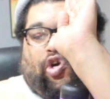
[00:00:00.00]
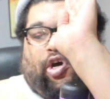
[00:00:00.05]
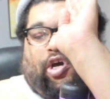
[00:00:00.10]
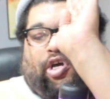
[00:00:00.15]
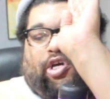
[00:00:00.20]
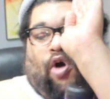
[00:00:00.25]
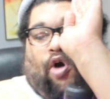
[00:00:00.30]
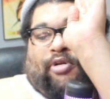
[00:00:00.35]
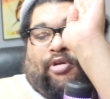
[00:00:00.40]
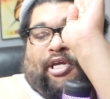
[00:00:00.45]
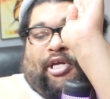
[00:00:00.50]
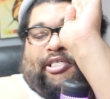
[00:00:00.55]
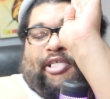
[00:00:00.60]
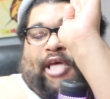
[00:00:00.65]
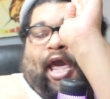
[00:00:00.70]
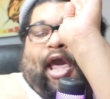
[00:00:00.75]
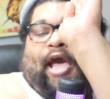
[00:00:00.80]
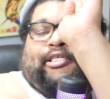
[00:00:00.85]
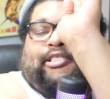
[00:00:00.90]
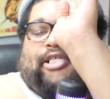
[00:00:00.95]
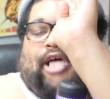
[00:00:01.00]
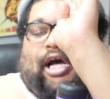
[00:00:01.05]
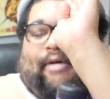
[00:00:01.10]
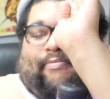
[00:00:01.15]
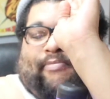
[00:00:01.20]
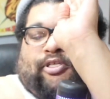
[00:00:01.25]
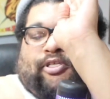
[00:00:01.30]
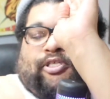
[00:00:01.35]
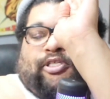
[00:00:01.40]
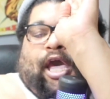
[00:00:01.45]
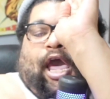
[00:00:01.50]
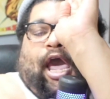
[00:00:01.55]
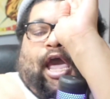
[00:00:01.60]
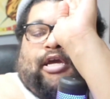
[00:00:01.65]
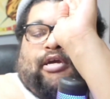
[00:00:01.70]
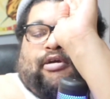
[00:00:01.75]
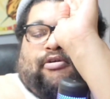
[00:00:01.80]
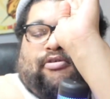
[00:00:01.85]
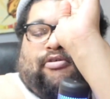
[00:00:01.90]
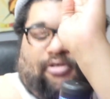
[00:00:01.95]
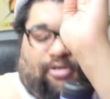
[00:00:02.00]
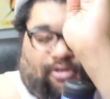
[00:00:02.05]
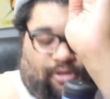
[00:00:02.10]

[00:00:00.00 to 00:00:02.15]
Yoke this ass up. Say, hey.